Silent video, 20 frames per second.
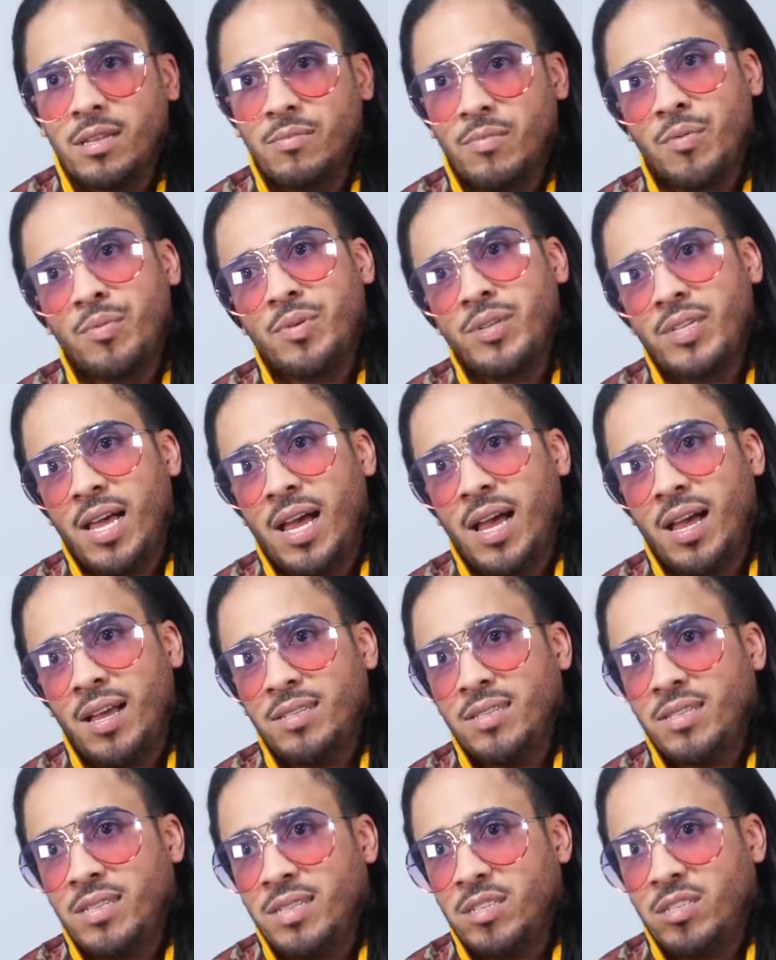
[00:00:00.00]
remember
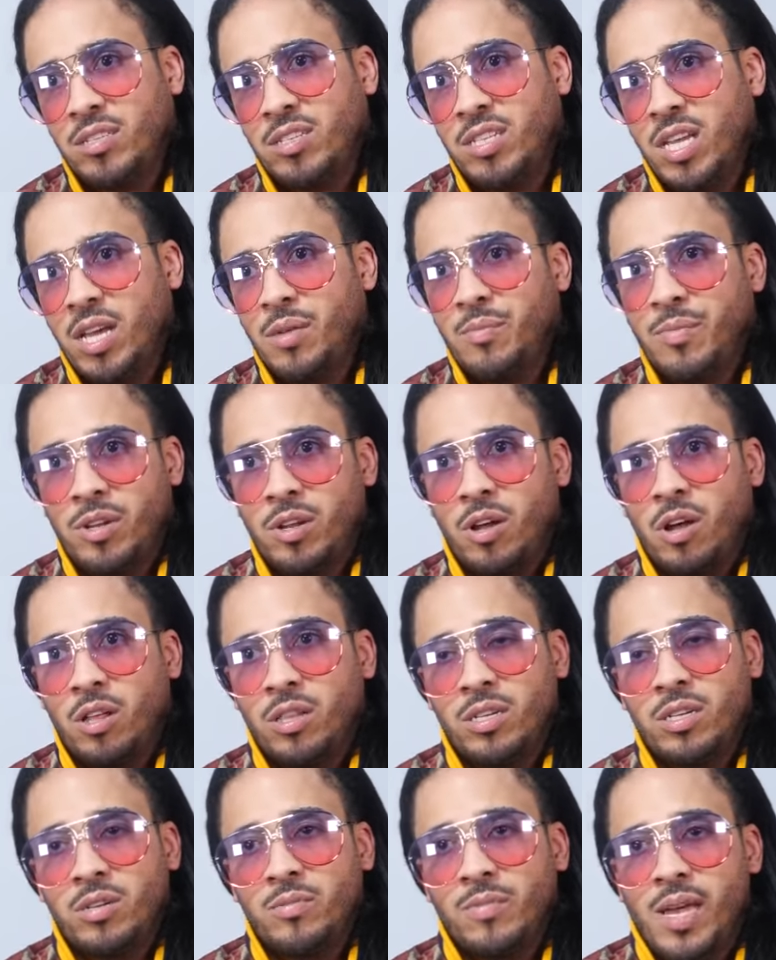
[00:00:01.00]
Nas and Jim and
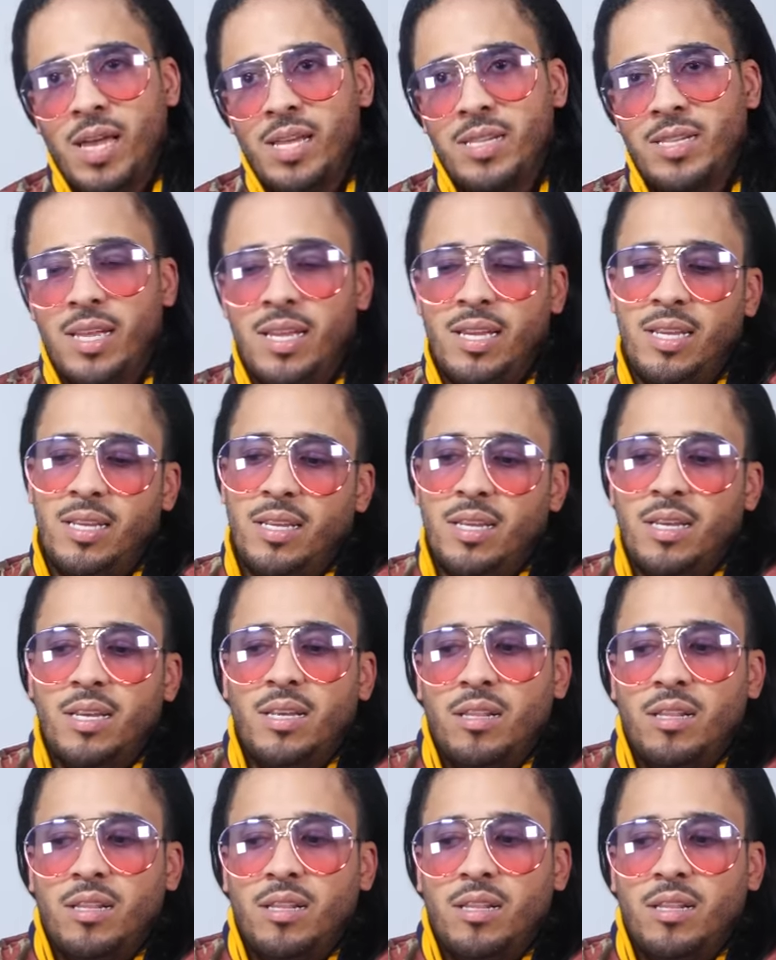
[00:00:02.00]
all of them had they